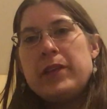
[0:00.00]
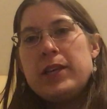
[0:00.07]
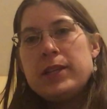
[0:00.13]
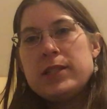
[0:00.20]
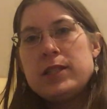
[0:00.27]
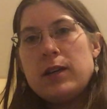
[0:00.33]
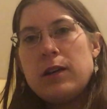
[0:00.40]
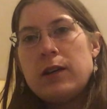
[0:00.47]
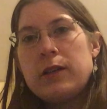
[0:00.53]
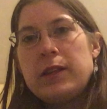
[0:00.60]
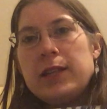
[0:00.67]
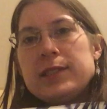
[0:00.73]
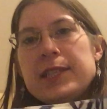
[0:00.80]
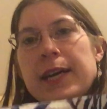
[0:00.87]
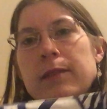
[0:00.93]
these are
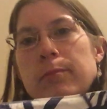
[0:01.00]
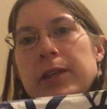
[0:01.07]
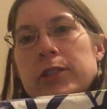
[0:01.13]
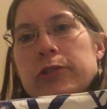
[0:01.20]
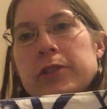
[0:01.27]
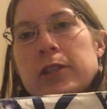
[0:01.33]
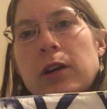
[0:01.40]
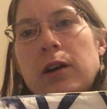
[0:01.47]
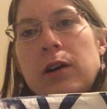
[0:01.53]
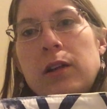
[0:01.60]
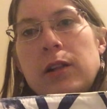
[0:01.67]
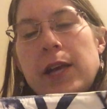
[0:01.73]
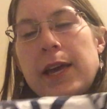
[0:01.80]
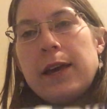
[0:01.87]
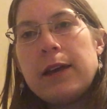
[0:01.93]
Lisette
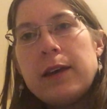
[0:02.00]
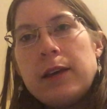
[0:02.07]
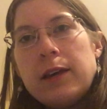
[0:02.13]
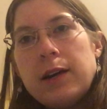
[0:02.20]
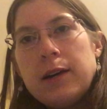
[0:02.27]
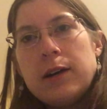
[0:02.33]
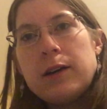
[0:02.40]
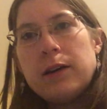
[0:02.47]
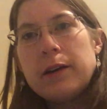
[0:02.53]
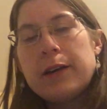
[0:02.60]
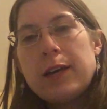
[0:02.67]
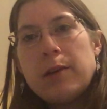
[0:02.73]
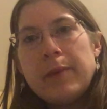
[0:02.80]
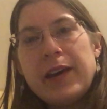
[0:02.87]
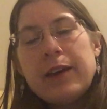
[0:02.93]
Montreal, a uh,
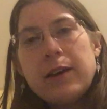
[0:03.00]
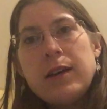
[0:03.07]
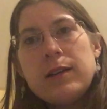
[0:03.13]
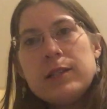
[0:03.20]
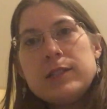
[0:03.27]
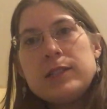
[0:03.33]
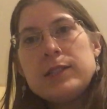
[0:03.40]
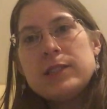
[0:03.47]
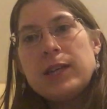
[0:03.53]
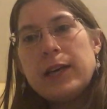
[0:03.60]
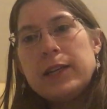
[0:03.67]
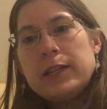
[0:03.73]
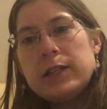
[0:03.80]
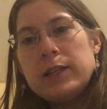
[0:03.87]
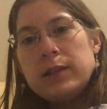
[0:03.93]
Quebec
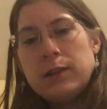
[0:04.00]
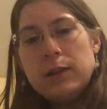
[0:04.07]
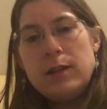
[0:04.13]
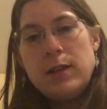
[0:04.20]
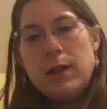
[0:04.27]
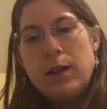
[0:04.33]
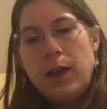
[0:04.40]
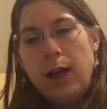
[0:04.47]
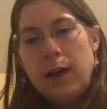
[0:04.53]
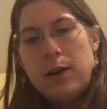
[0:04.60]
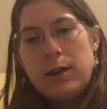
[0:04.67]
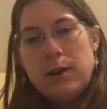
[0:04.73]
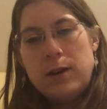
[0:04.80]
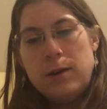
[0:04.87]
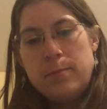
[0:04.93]
designer.
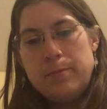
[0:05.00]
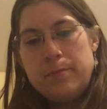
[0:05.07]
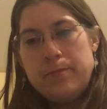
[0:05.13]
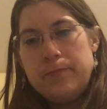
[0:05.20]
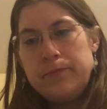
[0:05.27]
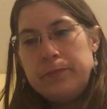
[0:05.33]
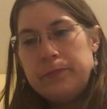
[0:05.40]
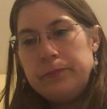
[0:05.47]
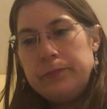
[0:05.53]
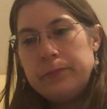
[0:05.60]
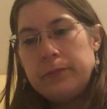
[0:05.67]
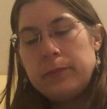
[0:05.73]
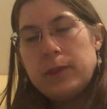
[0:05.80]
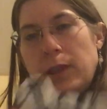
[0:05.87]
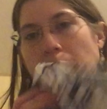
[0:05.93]
Um,
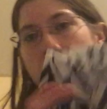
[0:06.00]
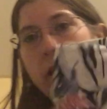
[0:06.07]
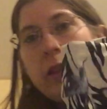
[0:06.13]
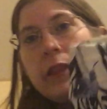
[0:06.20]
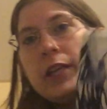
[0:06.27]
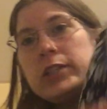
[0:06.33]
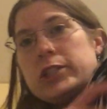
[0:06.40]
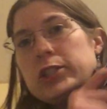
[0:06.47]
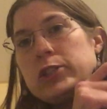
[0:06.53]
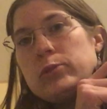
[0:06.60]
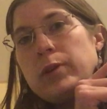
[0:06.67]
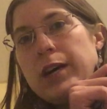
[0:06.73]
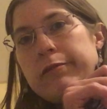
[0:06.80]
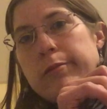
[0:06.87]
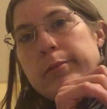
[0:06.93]
they do
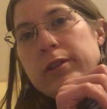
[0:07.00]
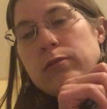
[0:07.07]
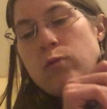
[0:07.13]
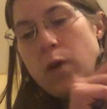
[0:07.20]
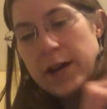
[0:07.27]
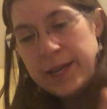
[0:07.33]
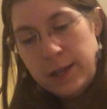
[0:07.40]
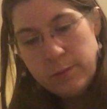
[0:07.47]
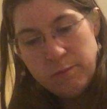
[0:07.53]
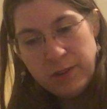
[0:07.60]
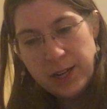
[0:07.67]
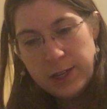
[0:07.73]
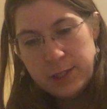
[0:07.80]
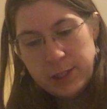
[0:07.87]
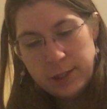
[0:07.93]
have a bit of white, but
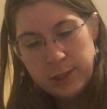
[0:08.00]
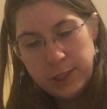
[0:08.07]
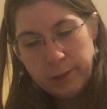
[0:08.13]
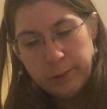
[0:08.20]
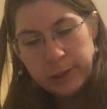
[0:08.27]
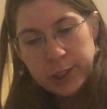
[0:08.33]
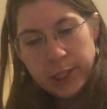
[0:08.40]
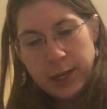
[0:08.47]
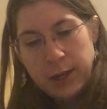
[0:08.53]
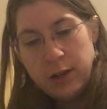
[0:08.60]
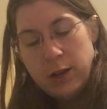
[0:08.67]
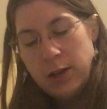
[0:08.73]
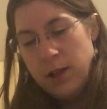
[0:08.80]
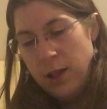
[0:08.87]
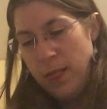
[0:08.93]
I did double check.
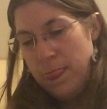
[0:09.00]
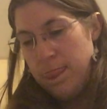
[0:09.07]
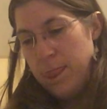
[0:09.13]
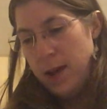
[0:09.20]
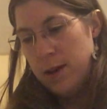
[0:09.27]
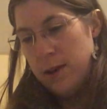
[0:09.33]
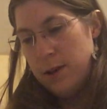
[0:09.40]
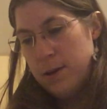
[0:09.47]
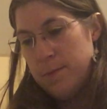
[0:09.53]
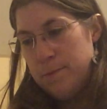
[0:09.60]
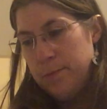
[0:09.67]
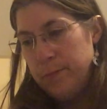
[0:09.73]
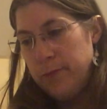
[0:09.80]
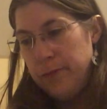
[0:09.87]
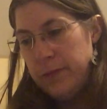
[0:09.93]

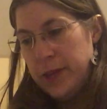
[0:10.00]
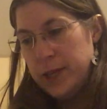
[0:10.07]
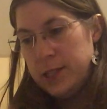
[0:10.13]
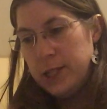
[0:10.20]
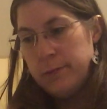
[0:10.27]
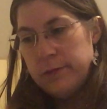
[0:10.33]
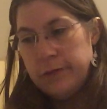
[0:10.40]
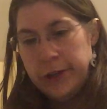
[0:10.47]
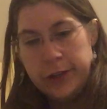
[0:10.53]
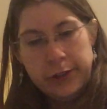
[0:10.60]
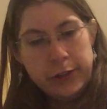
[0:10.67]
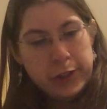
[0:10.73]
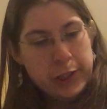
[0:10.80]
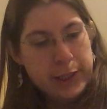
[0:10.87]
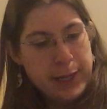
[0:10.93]
Um, they seem in very
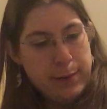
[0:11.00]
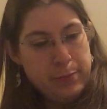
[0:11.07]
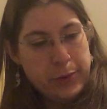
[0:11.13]
good shape.